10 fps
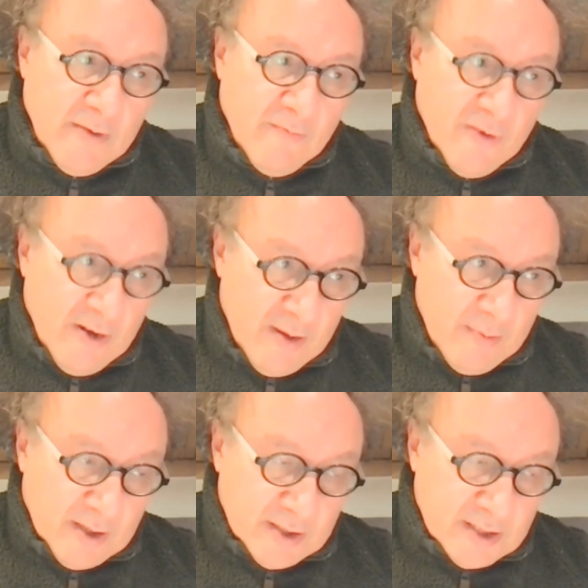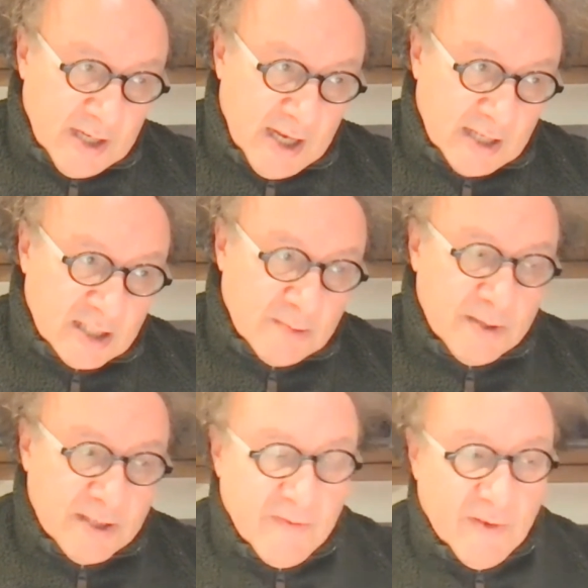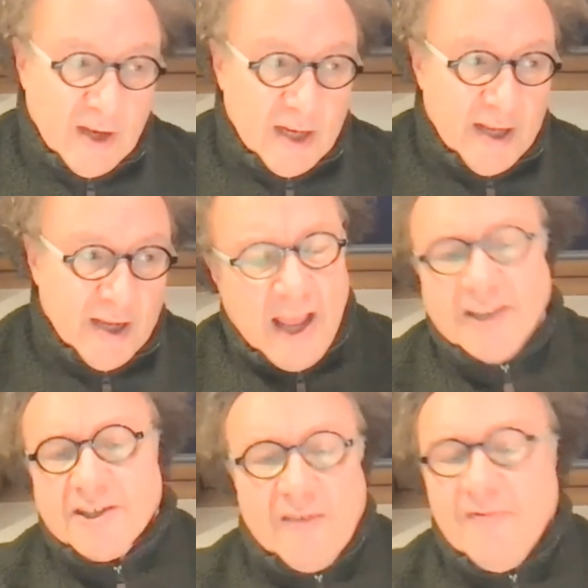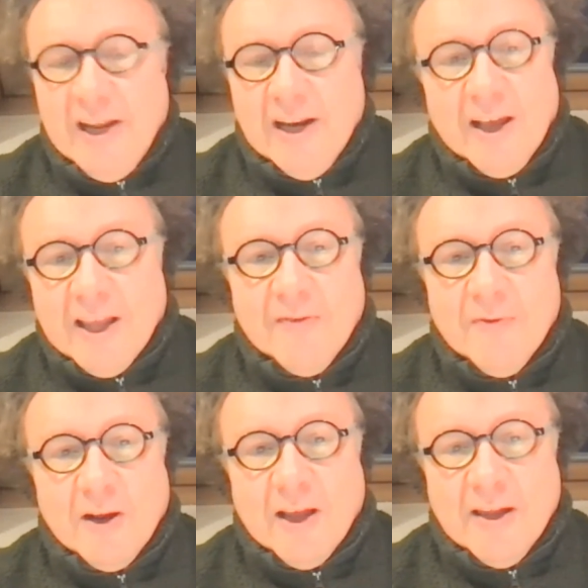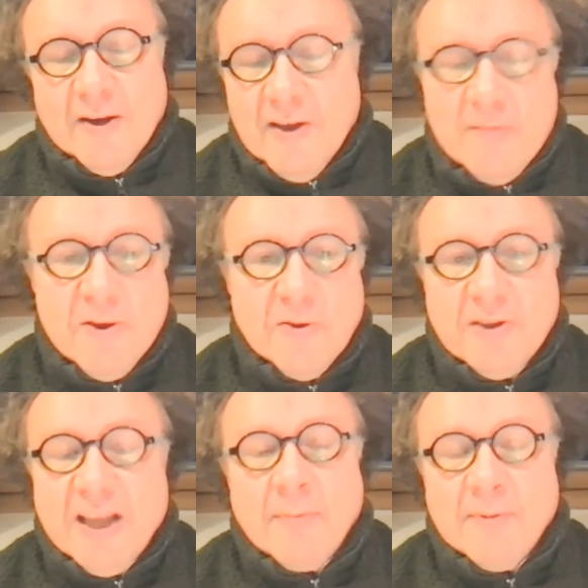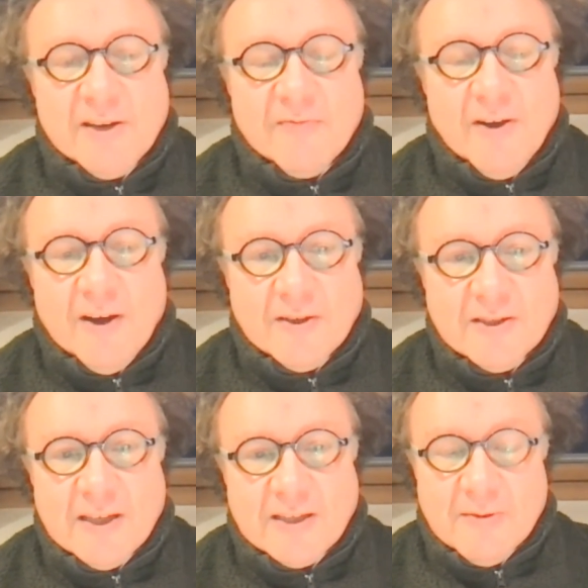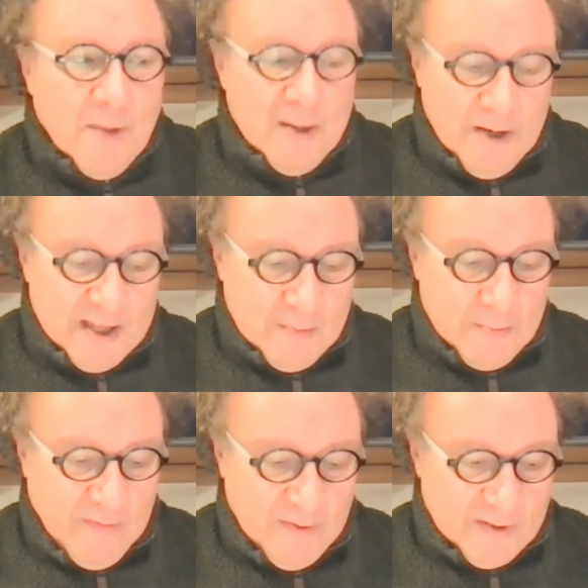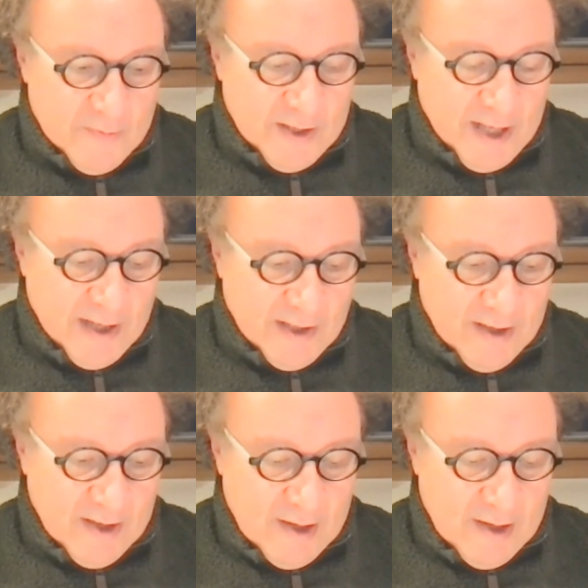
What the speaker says: very much as a specifically HIV-like, if you like, immune damaging virus. That's my personal preference from the data